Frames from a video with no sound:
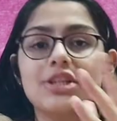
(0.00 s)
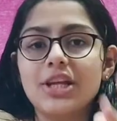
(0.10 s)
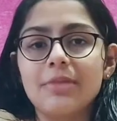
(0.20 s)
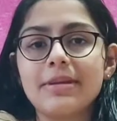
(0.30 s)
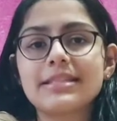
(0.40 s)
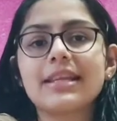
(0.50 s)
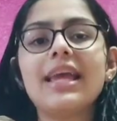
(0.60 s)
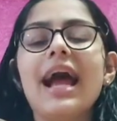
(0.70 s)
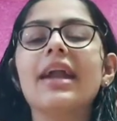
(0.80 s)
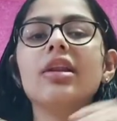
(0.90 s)
gel.
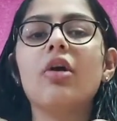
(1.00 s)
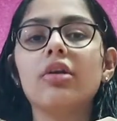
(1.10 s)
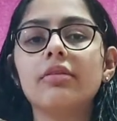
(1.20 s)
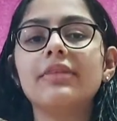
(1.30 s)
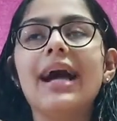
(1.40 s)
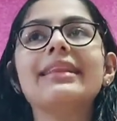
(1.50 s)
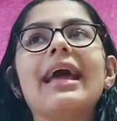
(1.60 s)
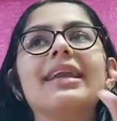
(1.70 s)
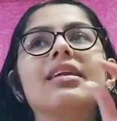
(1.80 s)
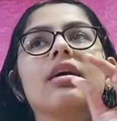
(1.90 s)
Basically, add a lot of that
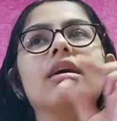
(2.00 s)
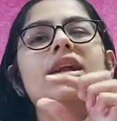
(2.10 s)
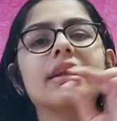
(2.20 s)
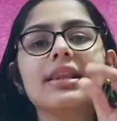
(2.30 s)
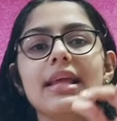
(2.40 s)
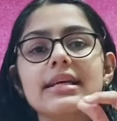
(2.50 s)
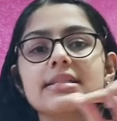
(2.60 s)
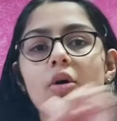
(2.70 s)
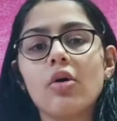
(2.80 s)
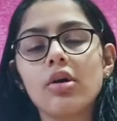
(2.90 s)
and a little
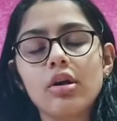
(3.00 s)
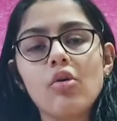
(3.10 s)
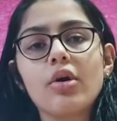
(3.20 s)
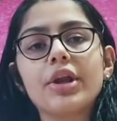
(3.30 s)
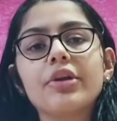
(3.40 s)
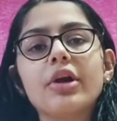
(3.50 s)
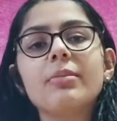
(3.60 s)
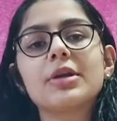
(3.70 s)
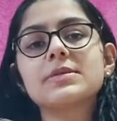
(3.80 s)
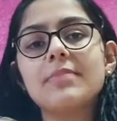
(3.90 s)
less coconut oil,
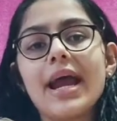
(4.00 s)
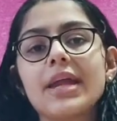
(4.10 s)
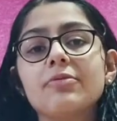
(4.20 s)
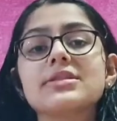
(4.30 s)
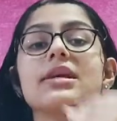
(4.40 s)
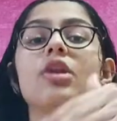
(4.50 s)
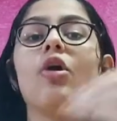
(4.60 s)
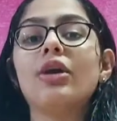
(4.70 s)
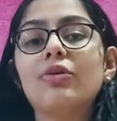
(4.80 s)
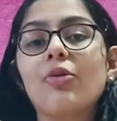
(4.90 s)
because mine was a
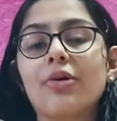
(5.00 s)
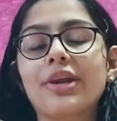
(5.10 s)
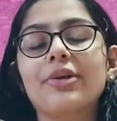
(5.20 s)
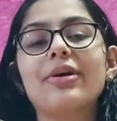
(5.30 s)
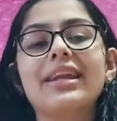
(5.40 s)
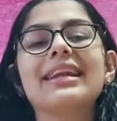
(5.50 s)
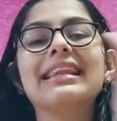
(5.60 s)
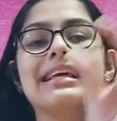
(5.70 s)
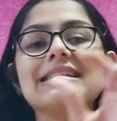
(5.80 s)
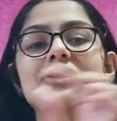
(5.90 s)
lot coconut oil
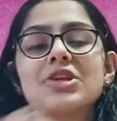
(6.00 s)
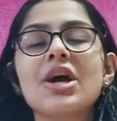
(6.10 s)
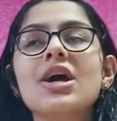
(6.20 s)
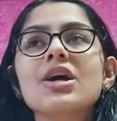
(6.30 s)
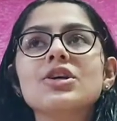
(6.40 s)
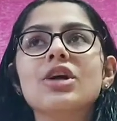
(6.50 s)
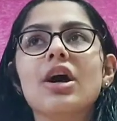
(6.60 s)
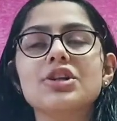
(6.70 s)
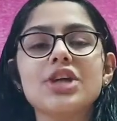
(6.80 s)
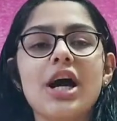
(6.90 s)
and a less
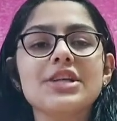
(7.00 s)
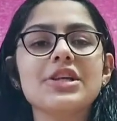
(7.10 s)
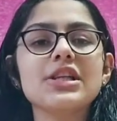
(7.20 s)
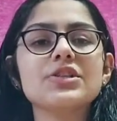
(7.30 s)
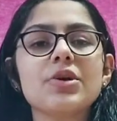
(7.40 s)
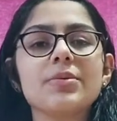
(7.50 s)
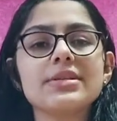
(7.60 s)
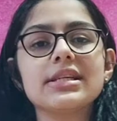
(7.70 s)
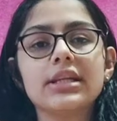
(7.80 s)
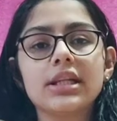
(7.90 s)
shower gel, so it
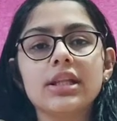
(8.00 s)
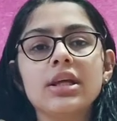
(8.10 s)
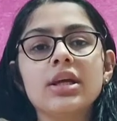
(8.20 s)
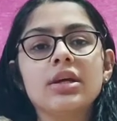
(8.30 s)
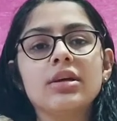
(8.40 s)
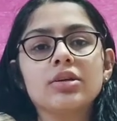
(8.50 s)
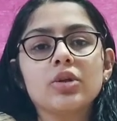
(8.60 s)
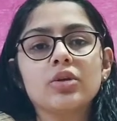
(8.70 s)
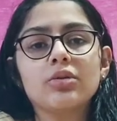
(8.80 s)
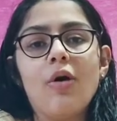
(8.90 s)
was a little
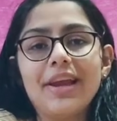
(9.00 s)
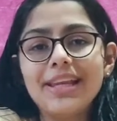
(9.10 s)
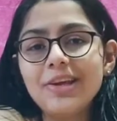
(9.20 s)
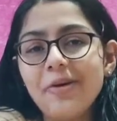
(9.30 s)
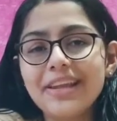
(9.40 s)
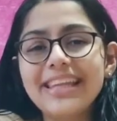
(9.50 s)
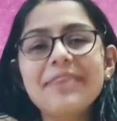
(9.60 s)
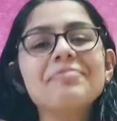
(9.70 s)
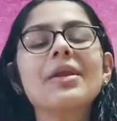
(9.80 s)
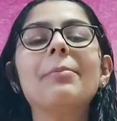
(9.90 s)

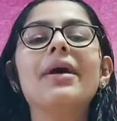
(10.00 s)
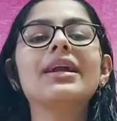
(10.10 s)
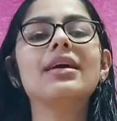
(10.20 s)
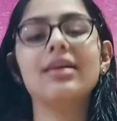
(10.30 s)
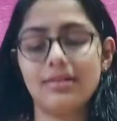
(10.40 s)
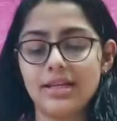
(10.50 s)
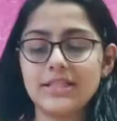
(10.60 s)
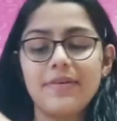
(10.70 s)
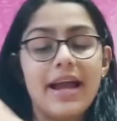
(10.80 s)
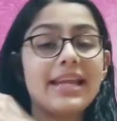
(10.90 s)
oily, but
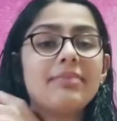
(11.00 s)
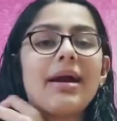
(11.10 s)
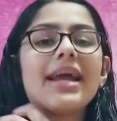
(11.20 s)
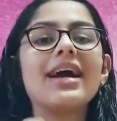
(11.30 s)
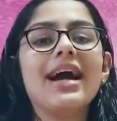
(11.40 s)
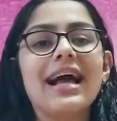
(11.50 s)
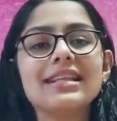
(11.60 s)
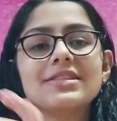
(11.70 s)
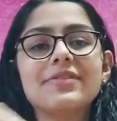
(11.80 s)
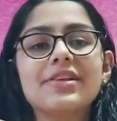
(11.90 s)
it's fine. My
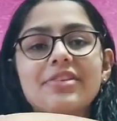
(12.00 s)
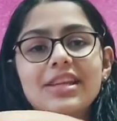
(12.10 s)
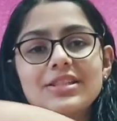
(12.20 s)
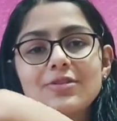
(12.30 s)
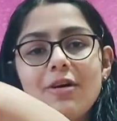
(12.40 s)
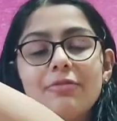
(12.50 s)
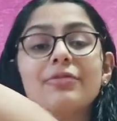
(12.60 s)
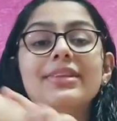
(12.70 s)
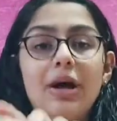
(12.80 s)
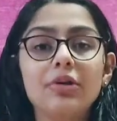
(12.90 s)
hands feel really soft
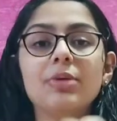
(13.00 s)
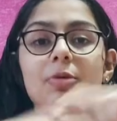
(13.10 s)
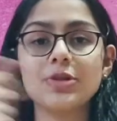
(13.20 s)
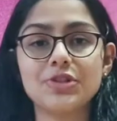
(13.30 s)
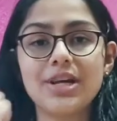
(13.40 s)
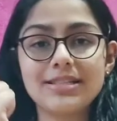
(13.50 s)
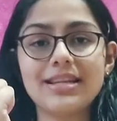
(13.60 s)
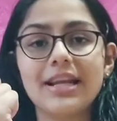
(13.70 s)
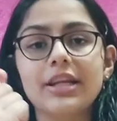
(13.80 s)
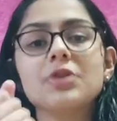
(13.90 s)
without the moisturizer
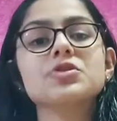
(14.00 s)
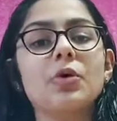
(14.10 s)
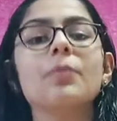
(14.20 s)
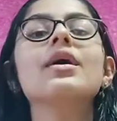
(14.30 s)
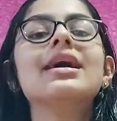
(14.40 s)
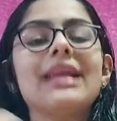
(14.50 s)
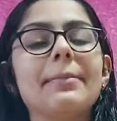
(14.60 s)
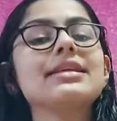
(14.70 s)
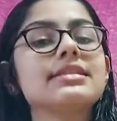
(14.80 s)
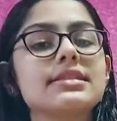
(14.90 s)
right now, so
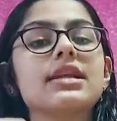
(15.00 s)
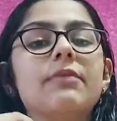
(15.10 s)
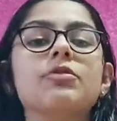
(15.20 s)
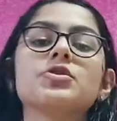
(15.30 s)
that means the scrub